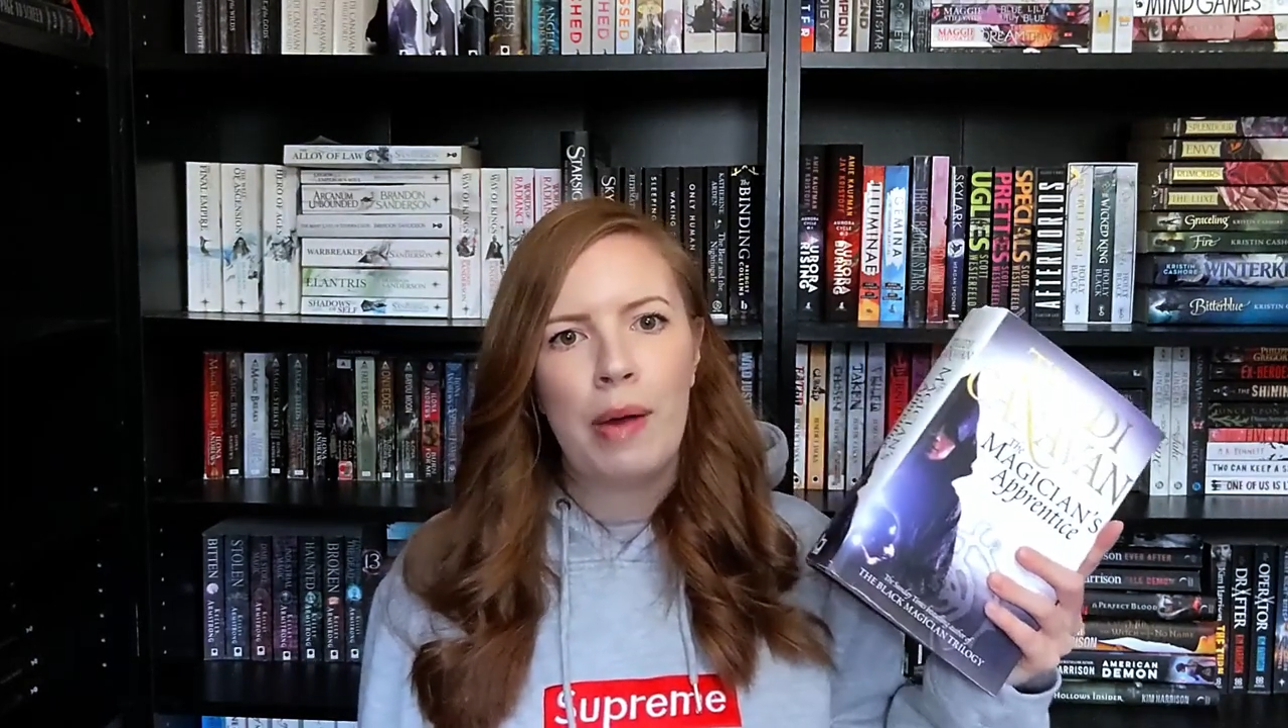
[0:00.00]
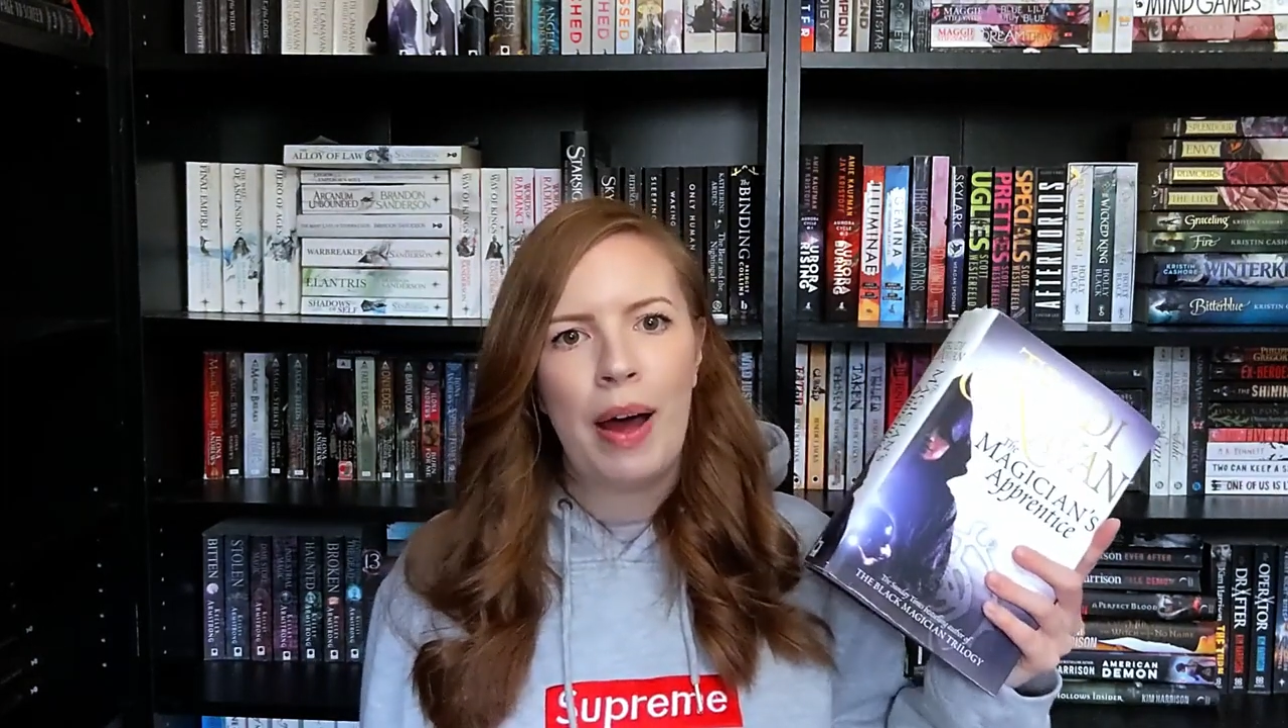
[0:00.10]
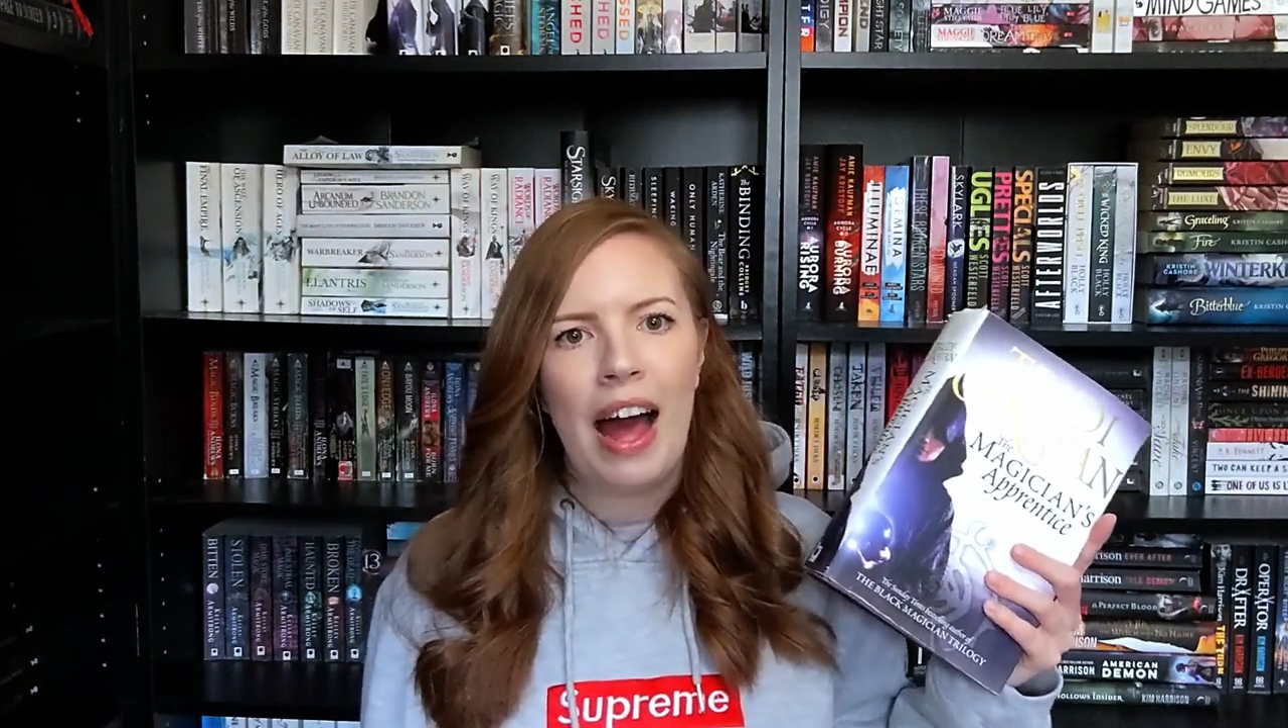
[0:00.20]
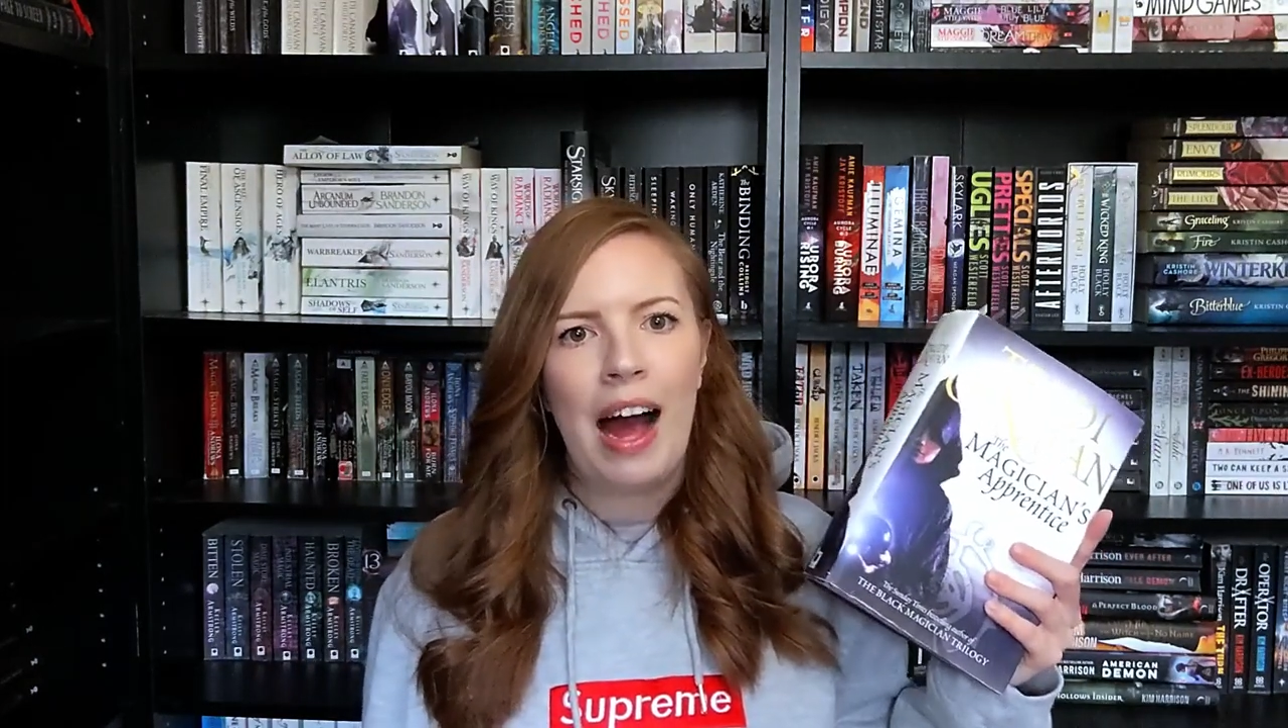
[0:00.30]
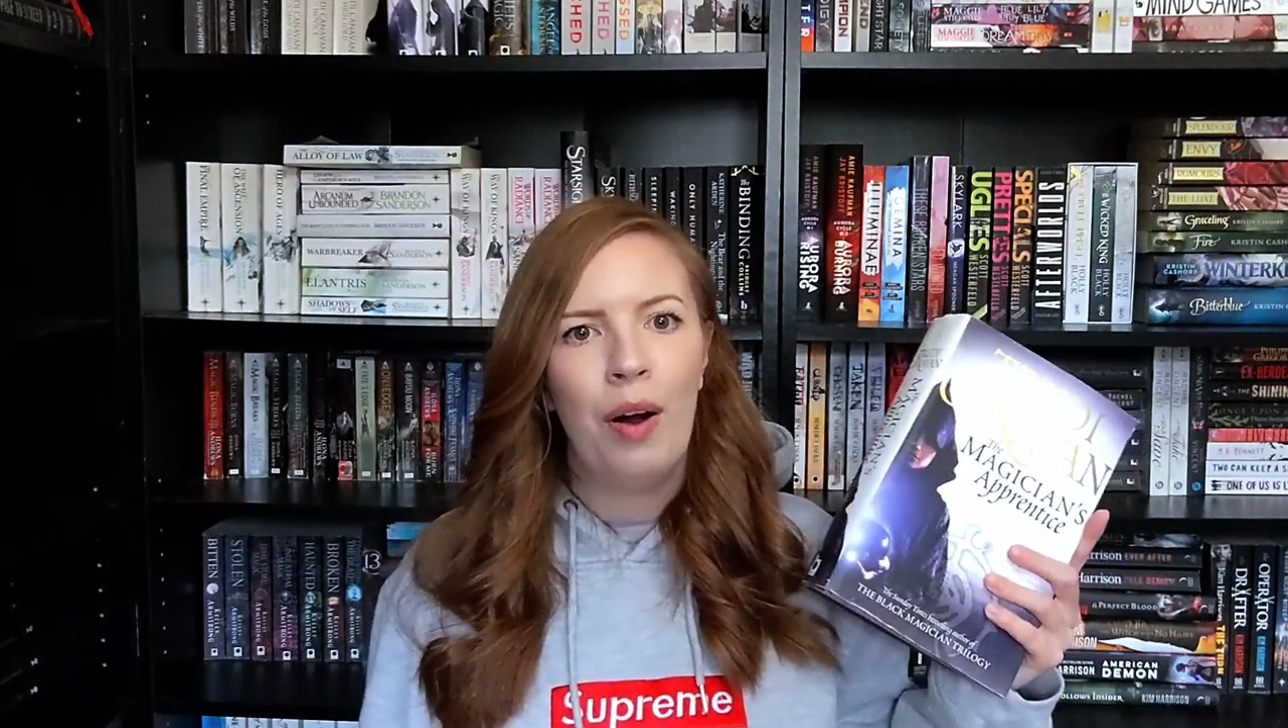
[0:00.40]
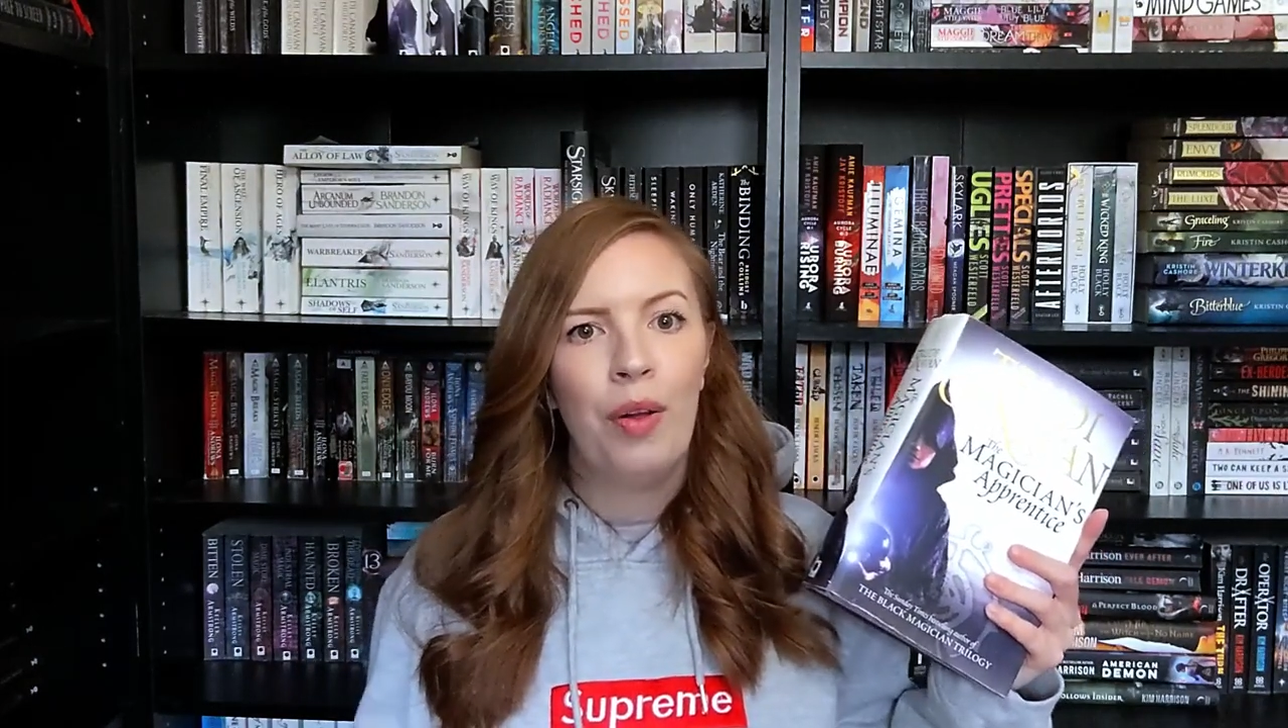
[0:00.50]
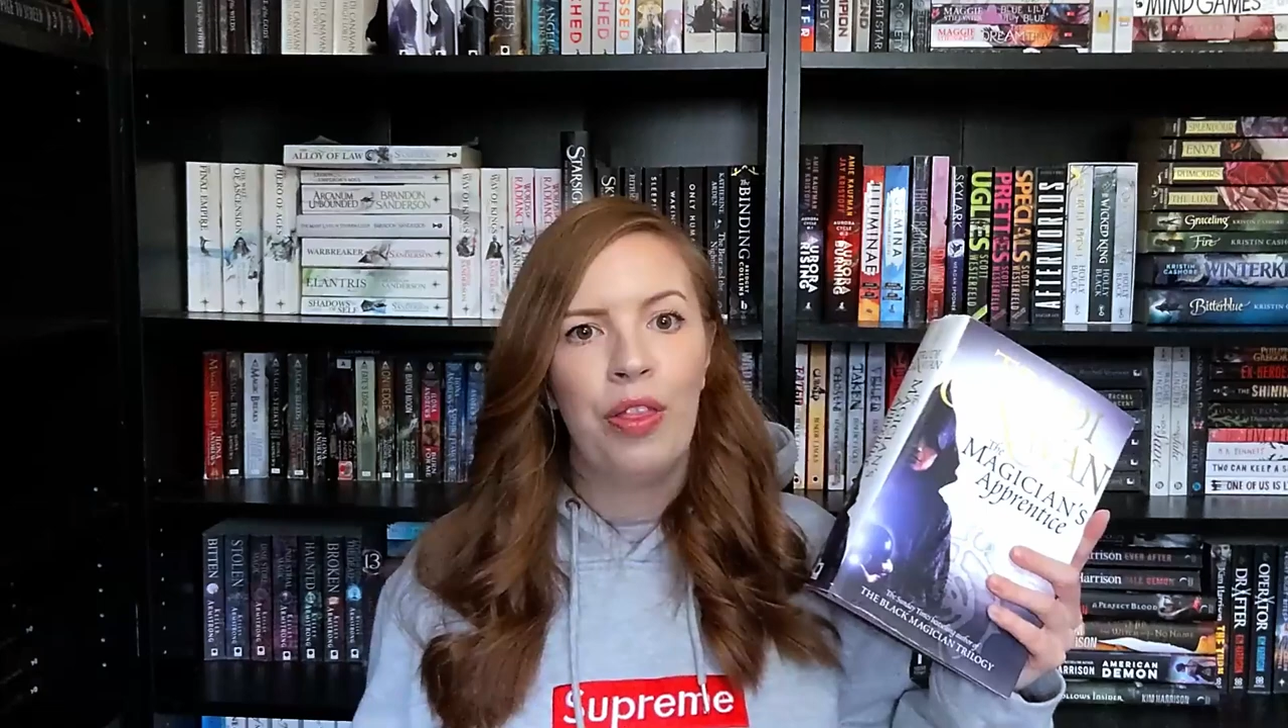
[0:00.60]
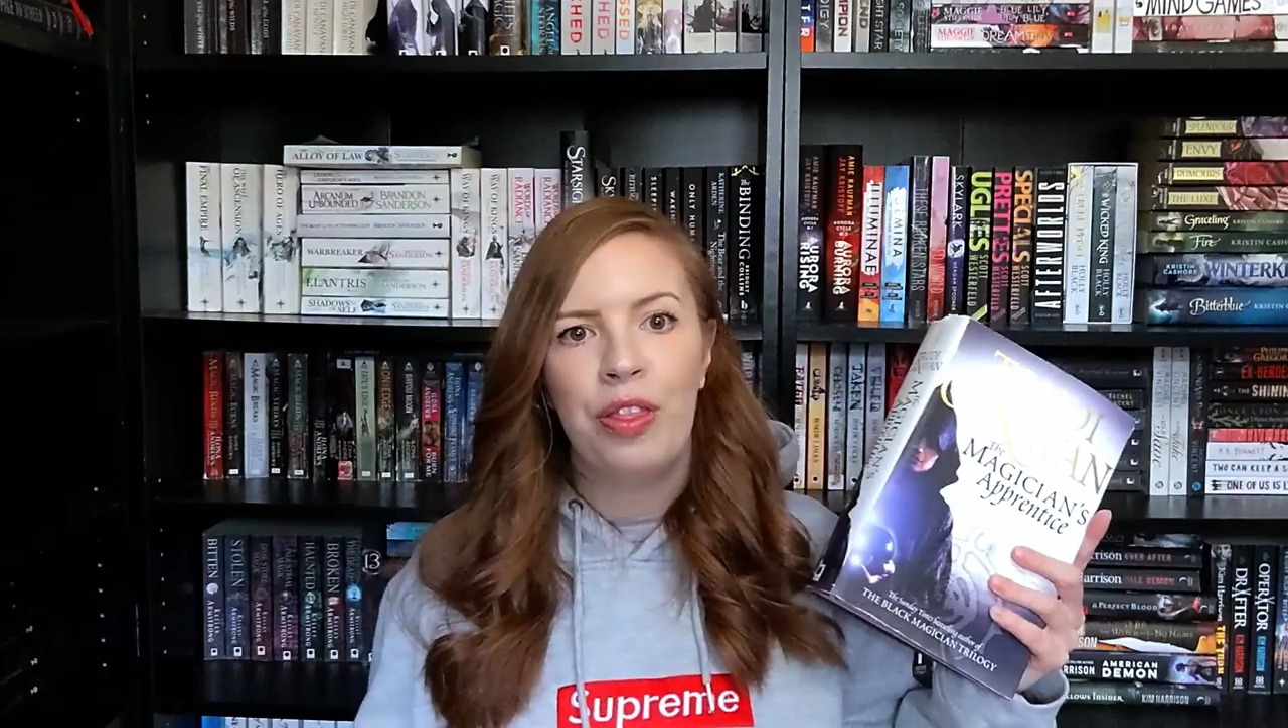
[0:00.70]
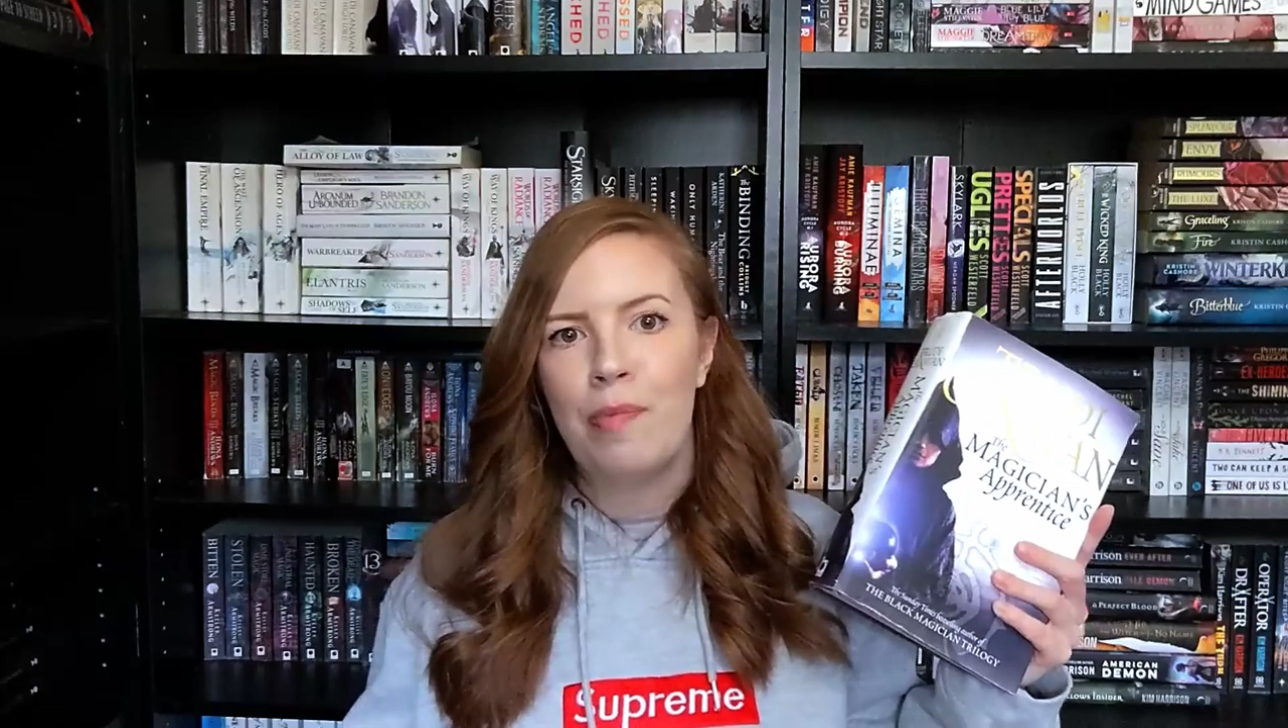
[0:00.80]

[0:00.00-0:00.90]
about how